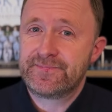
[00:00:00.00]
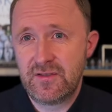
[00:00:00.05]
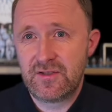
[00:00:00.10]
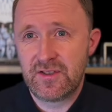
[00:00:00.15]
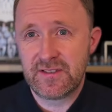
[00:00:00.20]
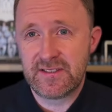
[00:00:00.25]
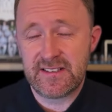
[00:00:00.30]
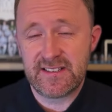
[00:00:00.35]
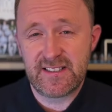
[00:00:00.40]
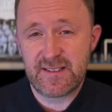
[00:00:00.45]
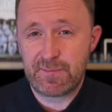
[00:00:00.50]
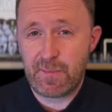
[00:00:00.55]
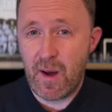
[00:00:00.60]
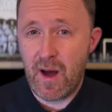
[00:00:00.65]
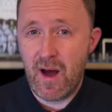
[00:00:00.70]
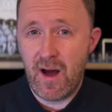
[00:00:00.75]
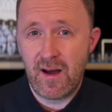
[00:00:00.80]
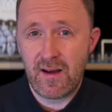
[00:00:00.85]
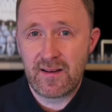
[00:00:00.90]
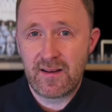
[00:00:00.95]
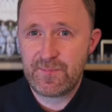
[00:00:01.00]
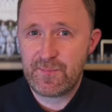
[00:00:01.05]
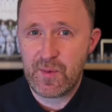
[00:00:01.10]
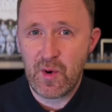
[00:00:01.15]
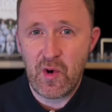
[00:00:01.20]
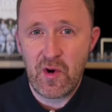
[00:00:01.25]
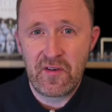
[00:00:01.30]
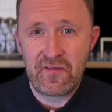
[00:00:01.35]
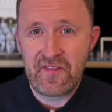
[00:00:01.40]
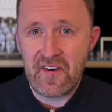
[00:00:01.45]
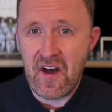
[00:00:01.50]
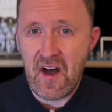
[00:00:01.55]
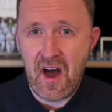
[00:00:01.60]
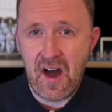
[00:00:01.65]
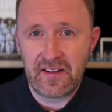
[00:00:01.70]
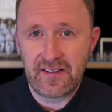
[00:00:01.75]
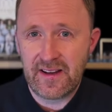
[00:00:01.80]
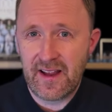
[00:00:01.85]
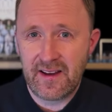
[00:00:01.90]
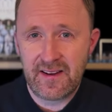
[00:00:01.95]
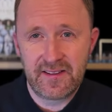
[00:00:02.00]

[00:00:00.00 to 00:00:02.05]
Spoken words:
Just a spark. Bought for hardly